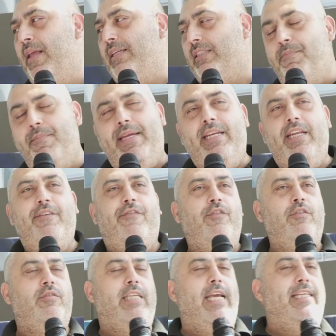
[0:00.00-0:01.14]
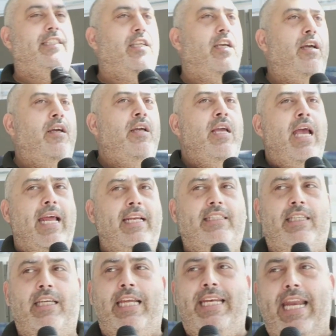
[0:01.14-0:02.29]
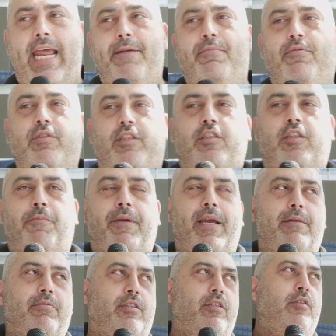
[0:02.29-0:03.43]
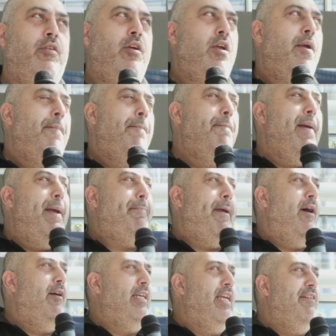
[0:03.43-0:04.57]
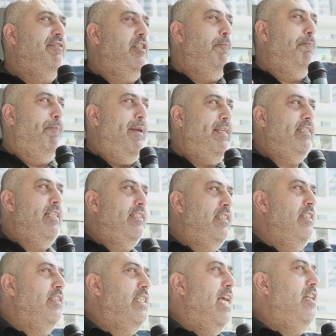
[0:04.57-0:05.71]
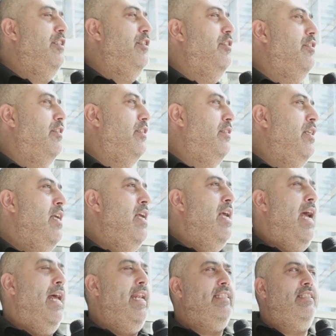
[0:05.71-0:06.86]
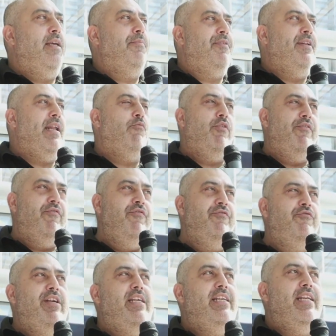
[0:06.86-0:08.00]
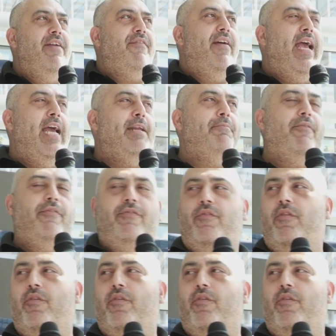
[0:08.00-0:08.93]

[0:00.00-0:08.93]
It's meaningful data, and it enables you to be able to map out. It gives you business intelligence, and that's something that we've really never had before.